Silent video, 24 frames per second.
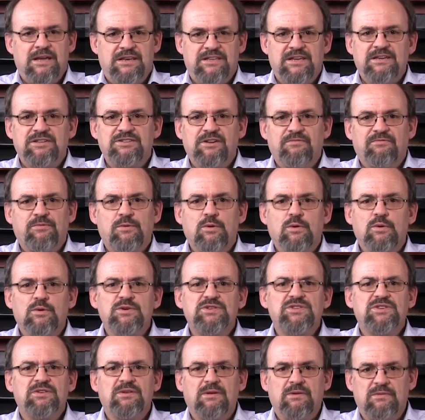It is, of
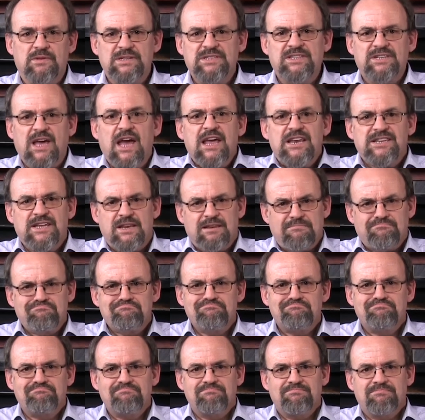course, the Satan.
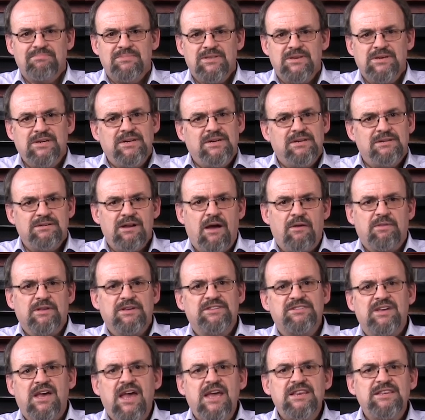Now,
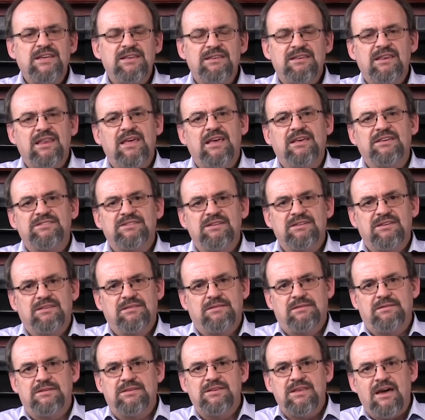the Satan isn't
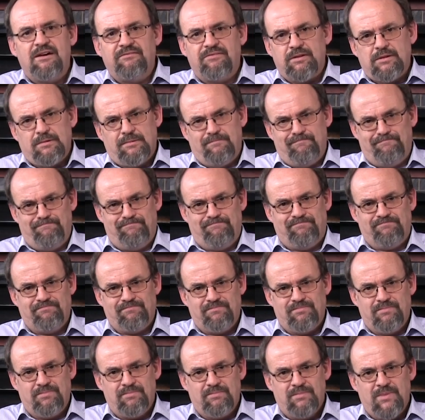the devil.
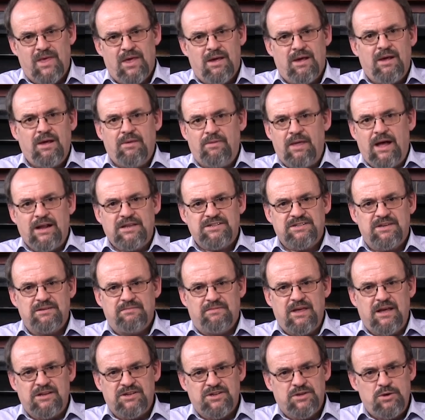That's,
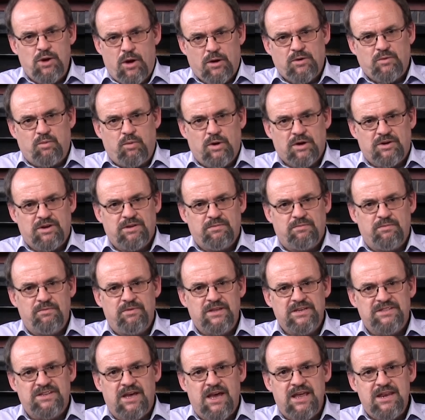that's not what
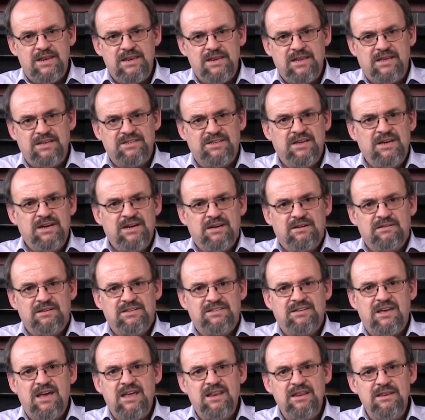the Satan is.
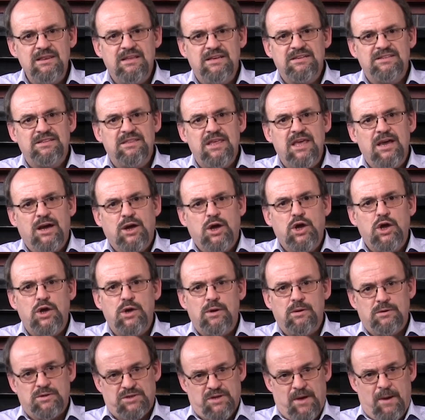The Satan is the
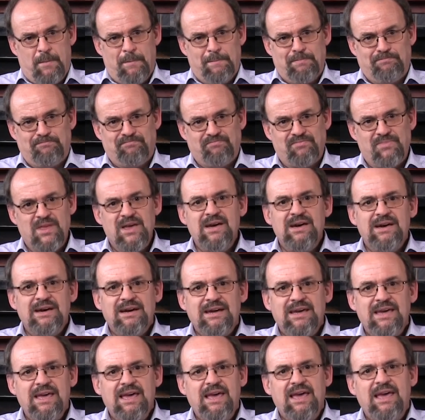accuser.
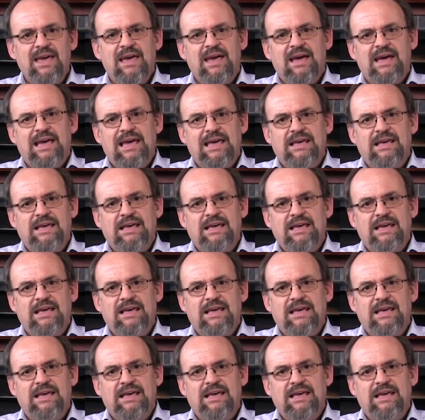He